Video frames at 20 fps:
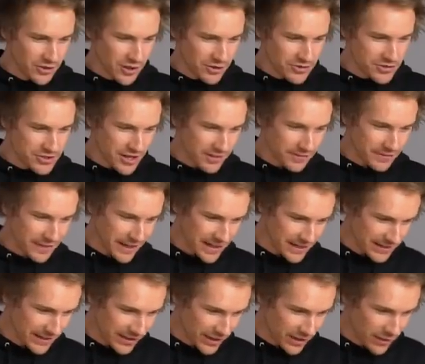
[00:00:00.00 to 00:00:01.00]
Yo, Jeff
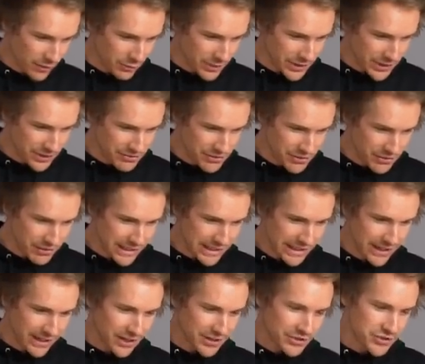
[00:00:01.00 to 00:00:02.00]
Cayley, when are you doing
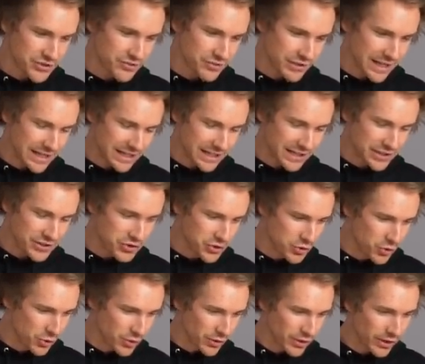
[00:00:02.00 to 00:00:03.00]
an Australian
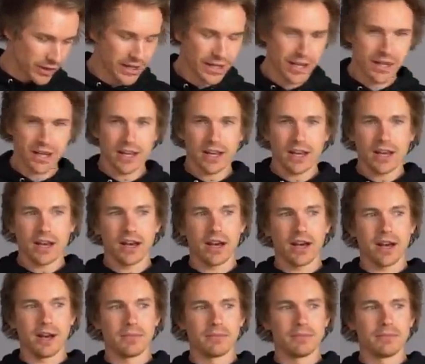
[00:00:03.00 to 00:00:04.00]
tour?
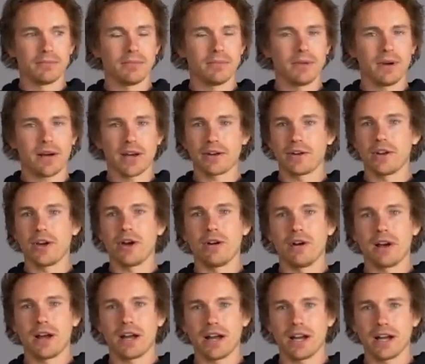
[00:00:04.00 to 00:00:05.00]
I don't
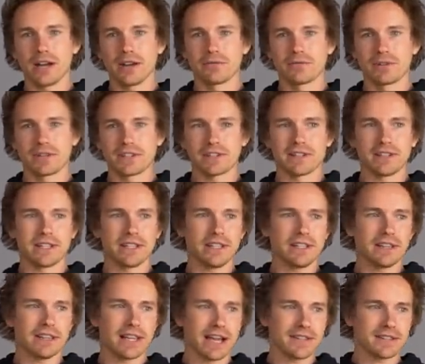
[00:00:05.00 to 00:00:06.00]
know. I
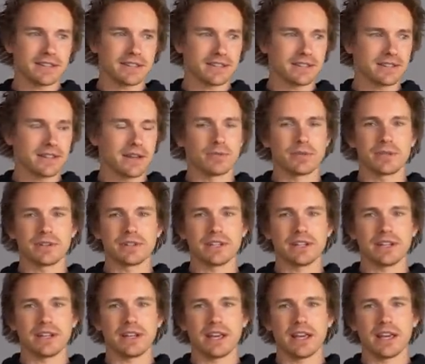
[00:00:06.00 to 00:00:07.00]
recently, last December,
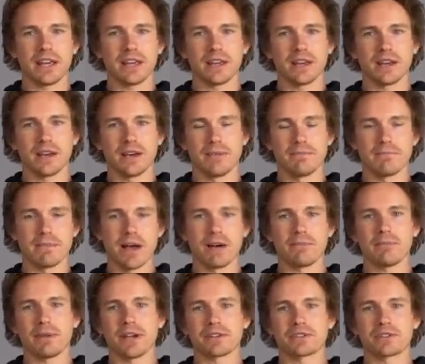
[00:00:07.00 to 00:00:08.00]
did a
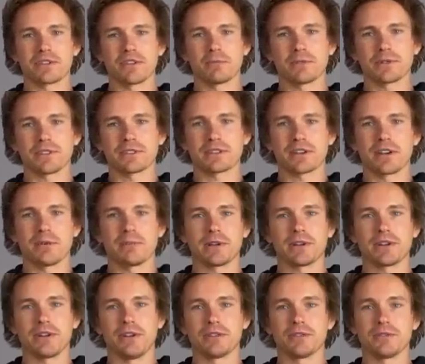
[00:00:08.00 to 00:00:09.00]
mountain bike trip with this
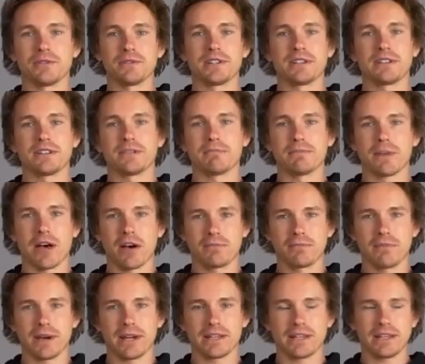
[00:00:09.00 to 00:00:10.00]
company called New Zealand
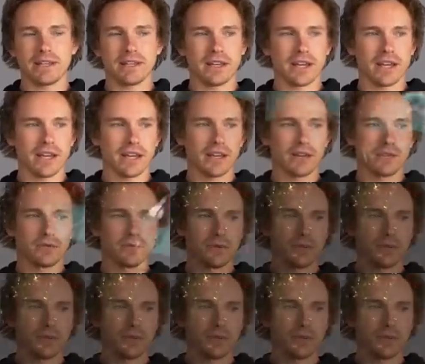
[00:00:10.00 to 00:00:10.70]
Mountain Biking, and